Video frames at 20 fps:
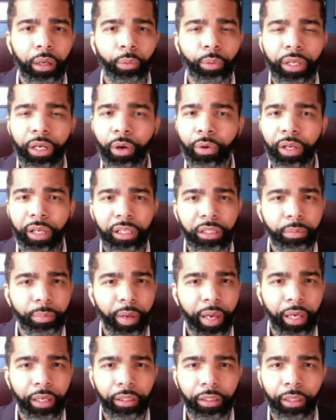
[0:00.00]
We don't
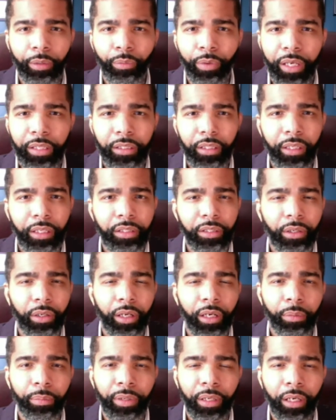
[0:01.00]
expect that residents are
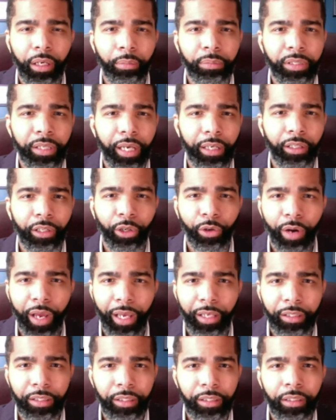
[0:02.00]
going to become
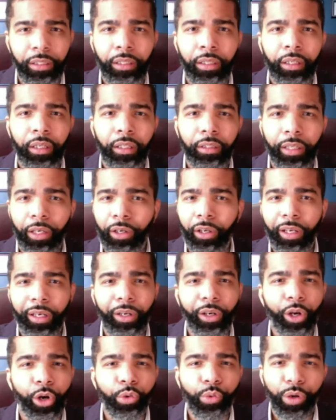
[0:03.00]
technocrats that are going
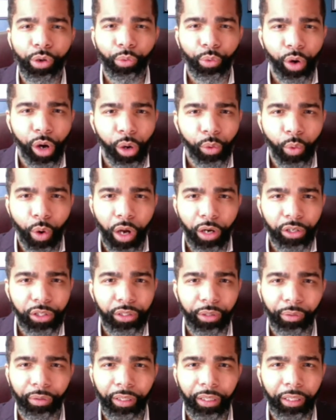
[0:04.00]
to know what a raw water
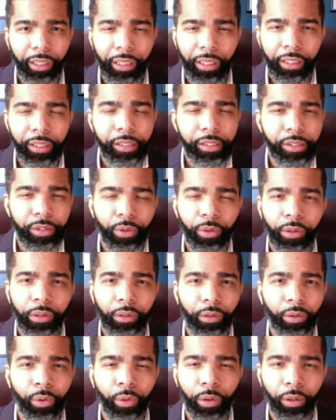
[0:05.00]
screen is,
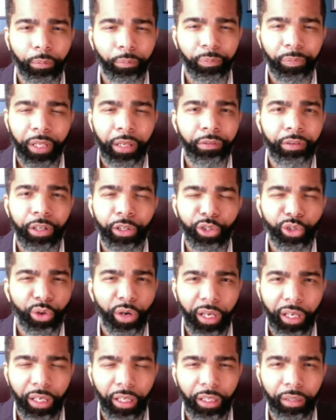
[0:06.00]
or even a
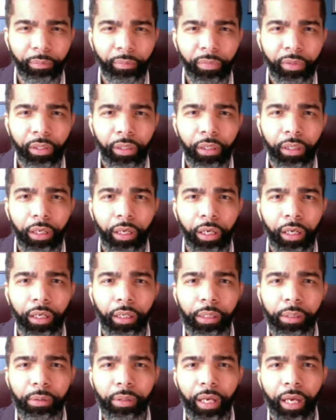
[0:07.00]
train
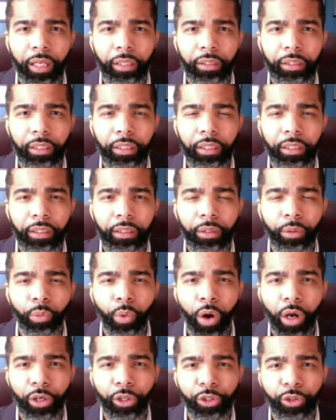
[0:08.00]
at the
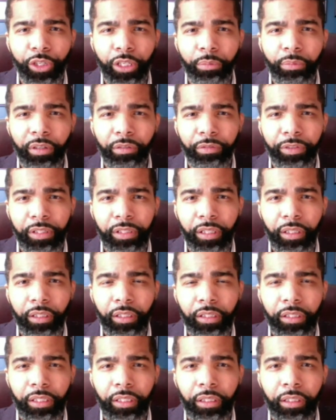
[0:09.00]
water treatment
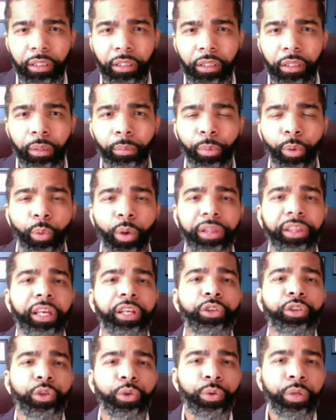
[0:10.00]
facility. But what
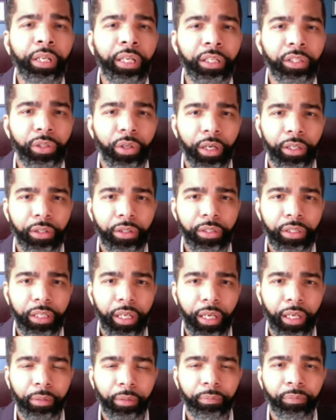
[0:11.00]
they do need to
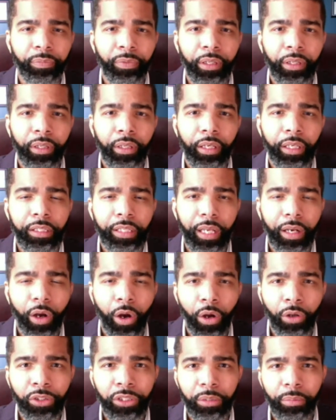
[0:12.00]
understand is that
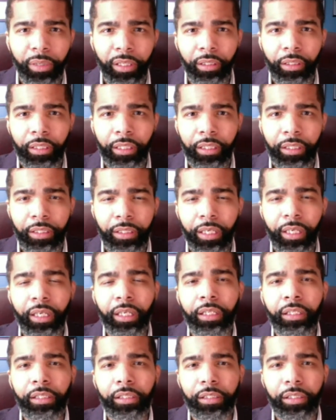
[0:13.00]
ultimately
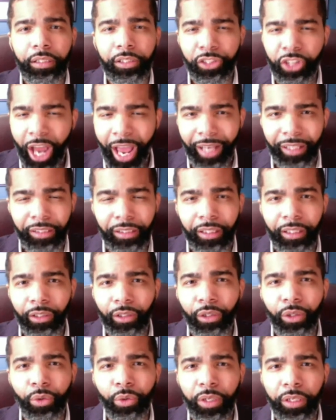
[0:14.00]
cities, Jackson
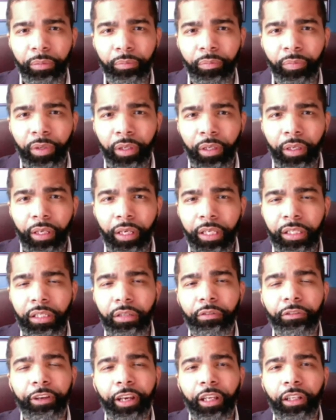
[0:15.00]
included,
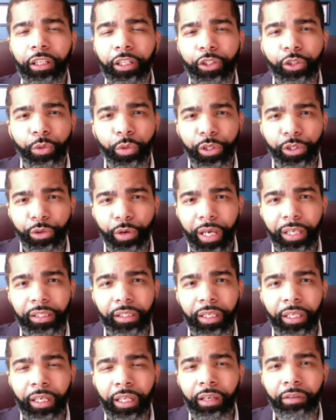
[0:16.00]
isn't failing to
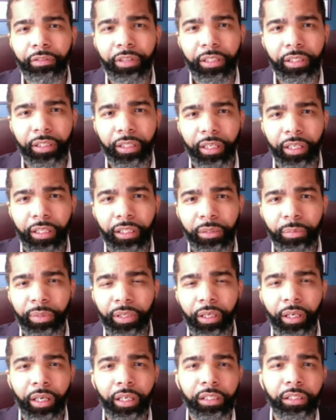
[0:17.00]
address any of these things
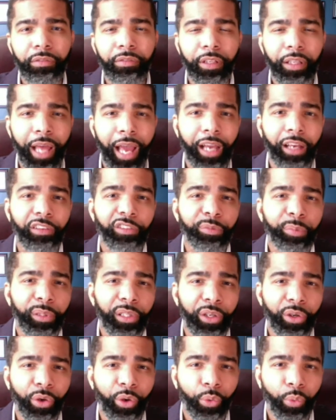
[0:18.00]
because of a lack of
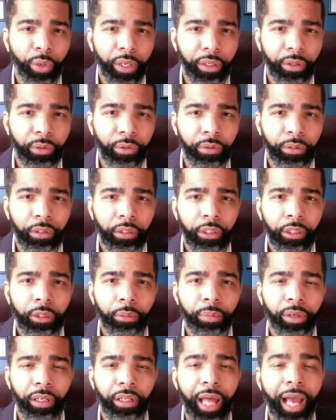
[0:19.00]
political will,
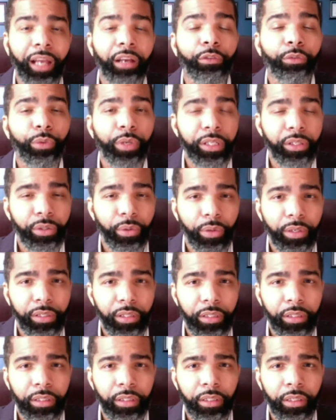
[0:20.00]
but a lack of
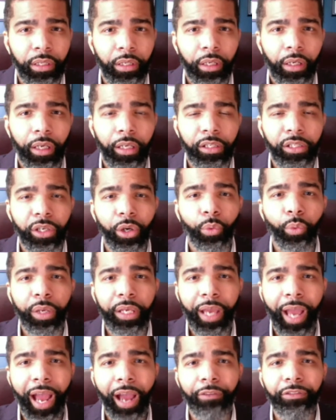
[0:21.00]
resources. And so
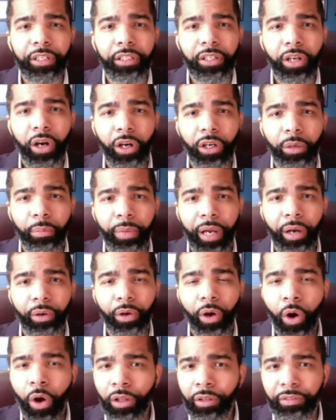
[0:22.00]
we have to talk
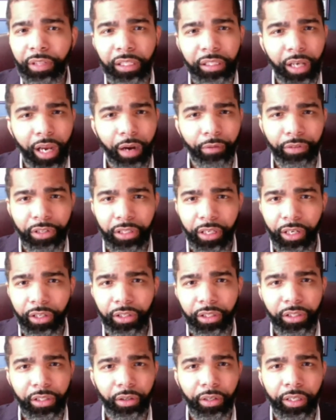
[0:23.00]
about, all of these
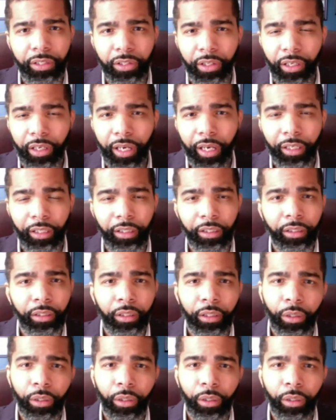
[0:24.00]
conversations are interconnected.